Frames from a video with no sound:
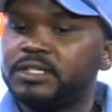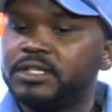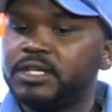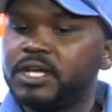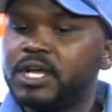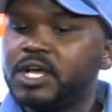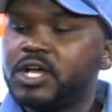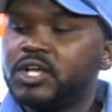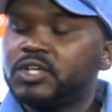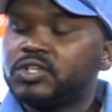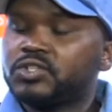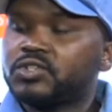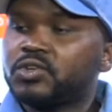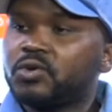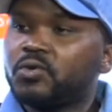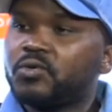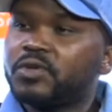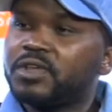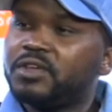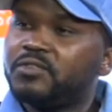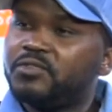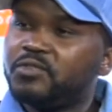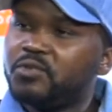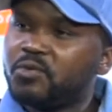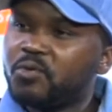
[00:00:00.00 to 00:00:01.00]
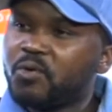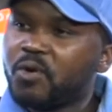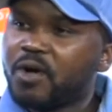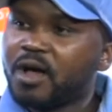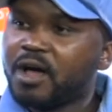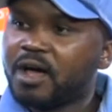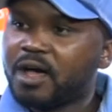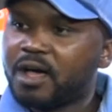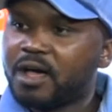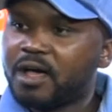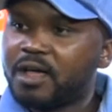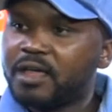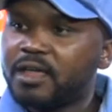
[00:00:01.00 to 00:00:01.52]
So if you
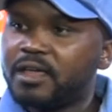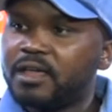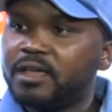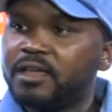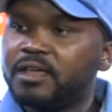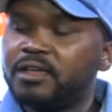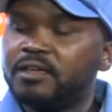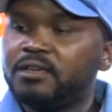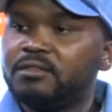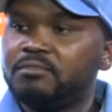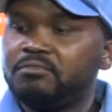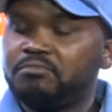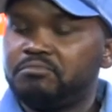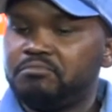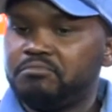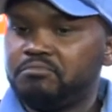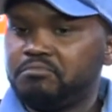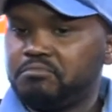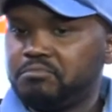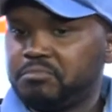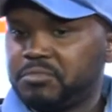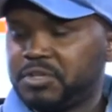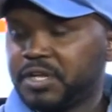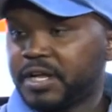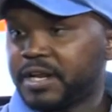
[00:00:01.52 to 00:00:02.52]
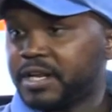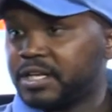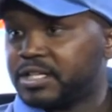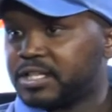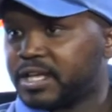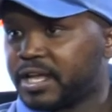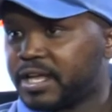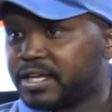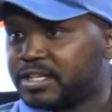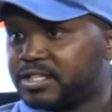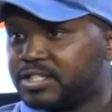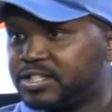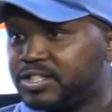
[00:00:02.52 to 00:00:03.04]
are a retired
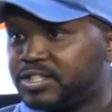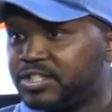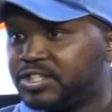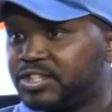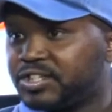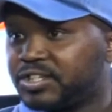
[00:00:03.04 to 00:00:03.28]
teacher,